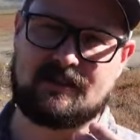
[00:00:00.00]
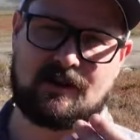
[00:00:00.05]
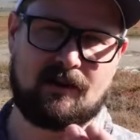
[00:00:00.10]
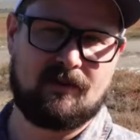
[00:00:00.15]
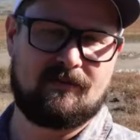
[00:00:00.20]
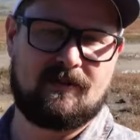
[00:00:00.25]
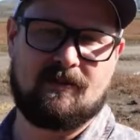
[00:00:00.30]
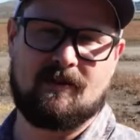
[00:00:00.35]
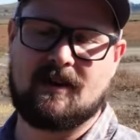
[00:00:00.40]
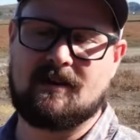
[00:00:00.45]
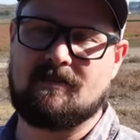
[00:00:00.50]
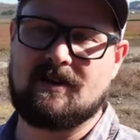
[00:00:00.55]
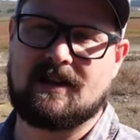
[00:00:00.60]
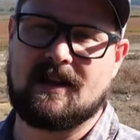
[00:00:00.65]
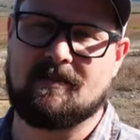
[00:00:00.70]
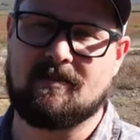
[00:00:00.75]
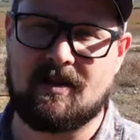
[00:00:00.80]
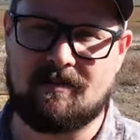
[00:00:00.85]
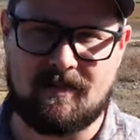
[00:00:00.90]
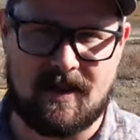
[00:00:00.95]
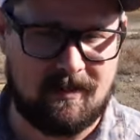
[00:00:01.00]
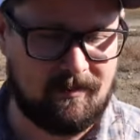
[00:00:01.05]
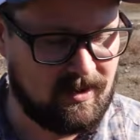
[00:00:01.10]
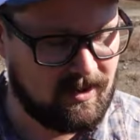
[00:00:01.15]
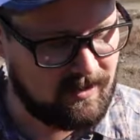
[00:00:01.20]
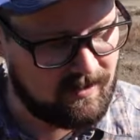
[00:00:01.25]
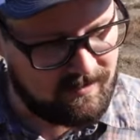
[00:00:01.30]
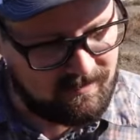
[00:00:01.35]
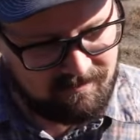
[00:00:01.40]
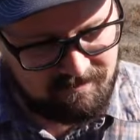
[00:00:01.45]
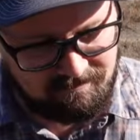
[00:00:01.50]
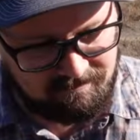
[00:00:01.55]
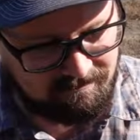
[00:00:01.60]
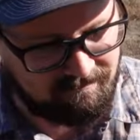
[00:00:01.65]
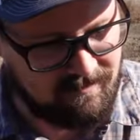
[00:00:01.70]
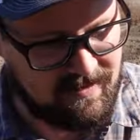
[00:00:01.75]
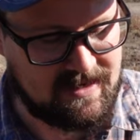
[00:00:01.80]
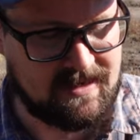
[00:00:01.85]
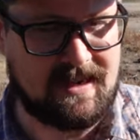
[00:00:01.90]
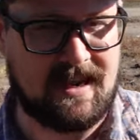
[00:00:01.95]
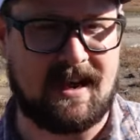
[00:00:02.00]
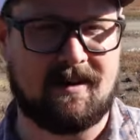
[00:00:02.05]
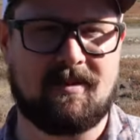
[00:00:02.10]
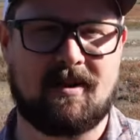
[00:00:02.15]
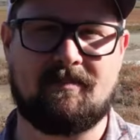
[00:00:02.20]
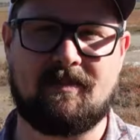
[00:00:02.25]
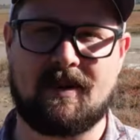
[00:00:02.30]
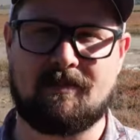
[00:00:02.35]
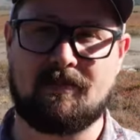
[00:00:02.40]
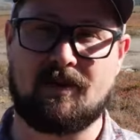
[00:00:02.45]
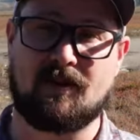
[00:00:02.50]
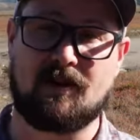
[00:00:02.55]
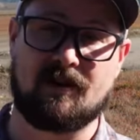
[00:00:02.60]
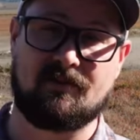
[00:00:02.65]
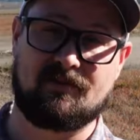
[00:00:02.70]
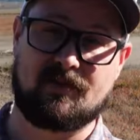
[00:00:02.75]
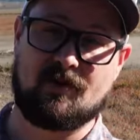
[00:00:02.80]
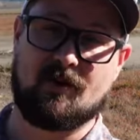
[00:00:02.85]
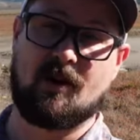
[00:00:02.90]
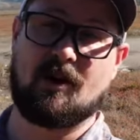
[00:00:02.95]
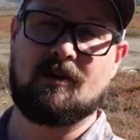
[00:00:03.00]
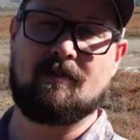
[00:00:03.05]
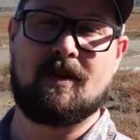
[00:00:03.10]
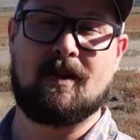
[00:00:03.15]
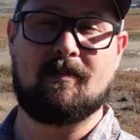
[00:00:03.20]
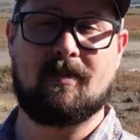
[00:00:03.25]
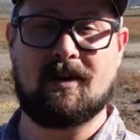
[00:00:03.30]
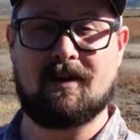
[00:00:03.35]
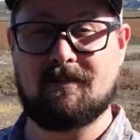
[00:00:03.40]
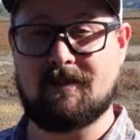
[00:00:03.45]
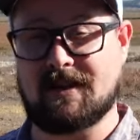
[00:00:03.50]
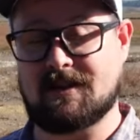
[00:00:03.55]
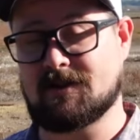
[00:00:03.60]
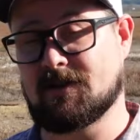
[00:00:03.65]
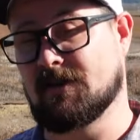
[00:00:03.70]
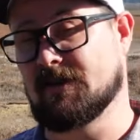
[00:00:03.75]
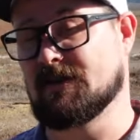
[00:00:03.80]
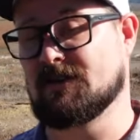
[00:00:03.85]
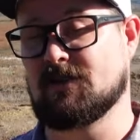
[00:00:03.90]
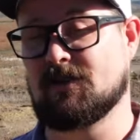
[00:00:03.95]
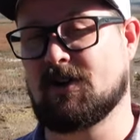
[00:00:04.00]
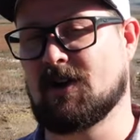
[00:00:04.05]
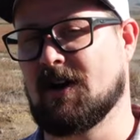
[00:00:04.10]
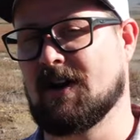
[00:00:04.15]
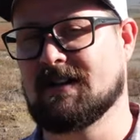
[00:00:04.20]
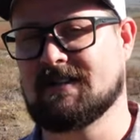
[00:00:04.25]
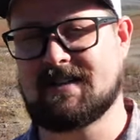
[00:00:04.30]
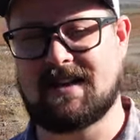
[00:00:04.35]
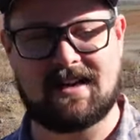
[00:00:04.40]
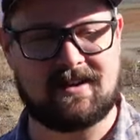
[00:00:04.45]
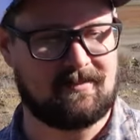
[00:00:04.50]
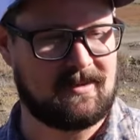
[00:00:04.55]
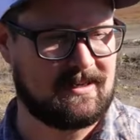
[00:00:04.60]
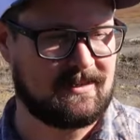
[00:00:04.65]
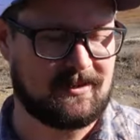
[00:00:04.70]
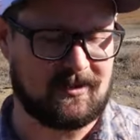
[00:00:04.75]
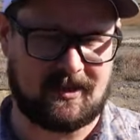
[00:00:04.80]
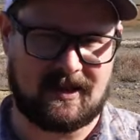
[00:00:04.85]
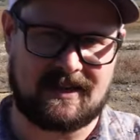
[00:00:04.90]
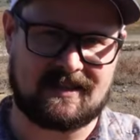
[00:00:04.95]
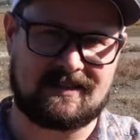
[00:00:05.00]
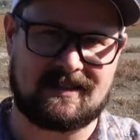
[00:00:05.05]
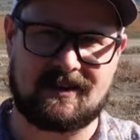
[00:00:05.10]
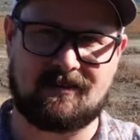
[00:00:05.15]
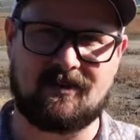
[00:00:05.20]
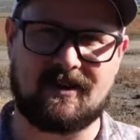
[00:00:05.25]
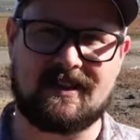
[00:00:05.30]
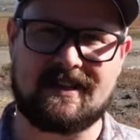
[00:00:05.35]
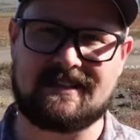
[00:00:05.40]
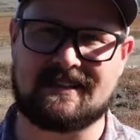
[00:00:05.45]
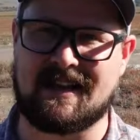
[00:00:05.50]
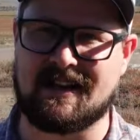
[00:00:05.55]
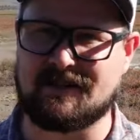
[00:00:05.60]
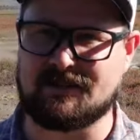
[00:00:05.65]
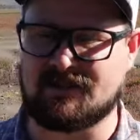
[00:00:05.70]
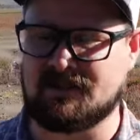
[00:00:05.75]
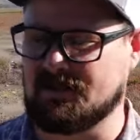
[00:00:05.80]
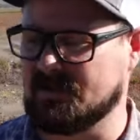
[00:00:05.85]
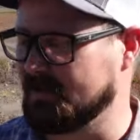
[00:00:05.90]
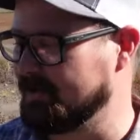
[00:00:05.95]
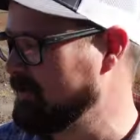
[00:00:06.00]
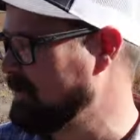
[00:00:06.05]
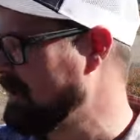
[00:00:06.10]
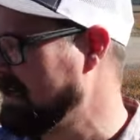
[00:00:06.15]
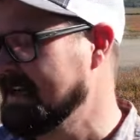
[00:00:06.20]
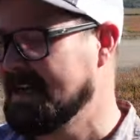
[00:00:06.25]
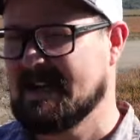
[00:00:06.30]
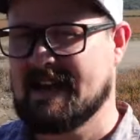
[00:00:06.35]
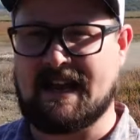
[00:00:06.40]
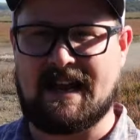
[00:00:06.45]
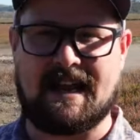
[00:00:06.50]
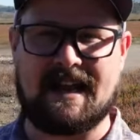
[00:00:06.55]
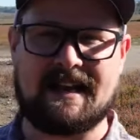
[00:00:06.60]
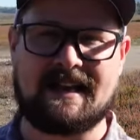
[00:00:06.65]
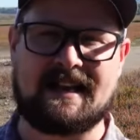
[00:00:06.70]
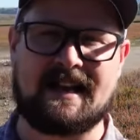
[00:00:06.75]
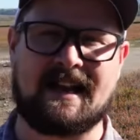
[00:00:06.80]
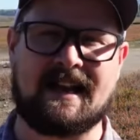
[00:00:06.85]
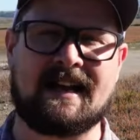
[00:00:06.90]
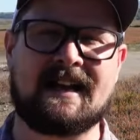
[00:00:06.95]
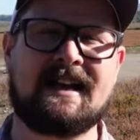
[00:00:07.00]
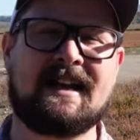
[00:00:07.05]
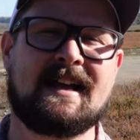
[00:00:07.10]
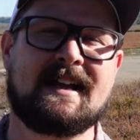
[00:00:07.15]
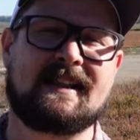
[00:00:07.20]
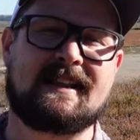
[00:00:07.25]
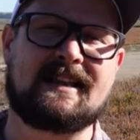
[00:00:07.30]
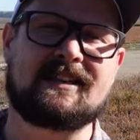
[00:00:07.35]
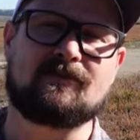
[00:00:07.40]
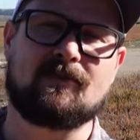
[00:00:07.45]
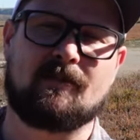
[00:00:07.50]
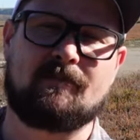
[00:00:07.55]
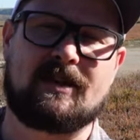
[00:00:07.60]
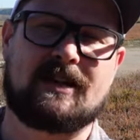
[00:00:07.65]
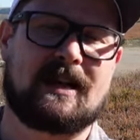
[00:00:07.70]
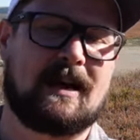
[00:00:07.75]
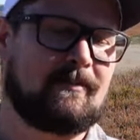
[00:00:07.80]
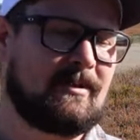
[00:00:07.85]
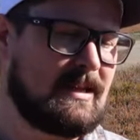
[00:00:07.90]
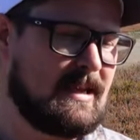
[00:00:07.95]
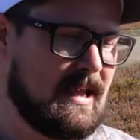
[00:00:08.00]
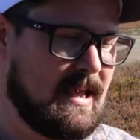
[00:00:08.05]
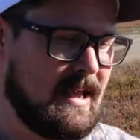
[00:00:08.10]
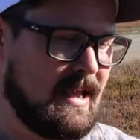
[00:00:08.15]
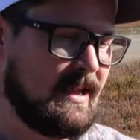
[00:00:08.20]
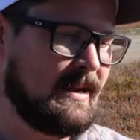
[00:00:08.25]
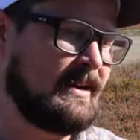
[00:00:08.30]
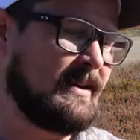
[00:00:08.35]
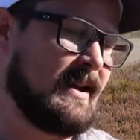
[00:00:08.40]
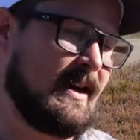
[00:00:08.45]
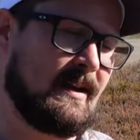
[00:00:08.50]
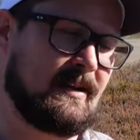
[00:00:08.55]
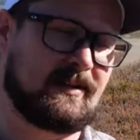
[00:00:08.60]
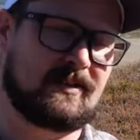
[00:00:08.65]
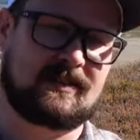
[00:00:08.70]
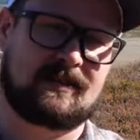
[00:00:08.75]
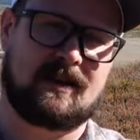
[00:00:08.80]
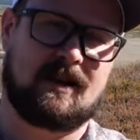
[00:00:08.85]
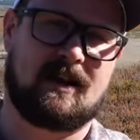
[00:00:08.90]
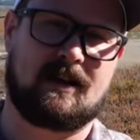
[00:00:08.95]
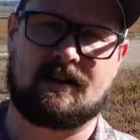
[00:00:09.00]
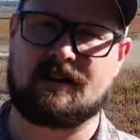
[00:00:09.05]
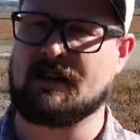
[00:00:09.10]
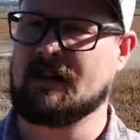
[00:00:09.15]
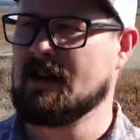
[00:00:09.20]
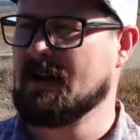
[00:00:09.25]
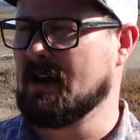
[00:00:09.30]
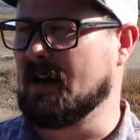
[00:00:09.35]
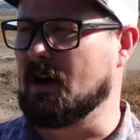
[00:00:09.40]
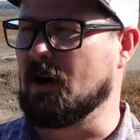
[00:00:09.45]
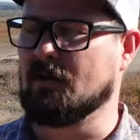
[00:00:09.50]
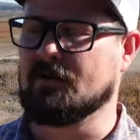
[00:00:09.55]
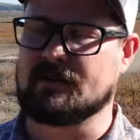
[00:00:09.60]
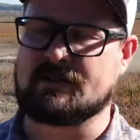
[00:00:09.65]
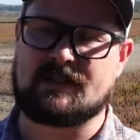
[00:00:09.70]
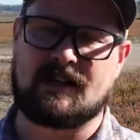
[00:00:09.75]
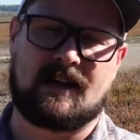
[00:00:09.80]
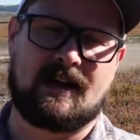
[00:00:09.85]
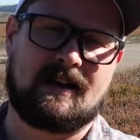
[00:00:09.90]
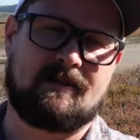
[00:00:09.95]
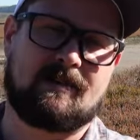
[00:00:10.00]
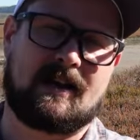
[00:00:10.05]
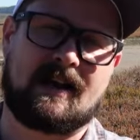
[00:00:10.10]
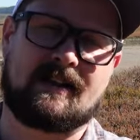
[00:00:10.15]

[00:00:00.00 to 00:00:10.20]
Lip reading: So if you want to become a member, become a member. If you are a member, make sure that you contact me so that I send one of these out to you. And these will be coming in and out of stock over time.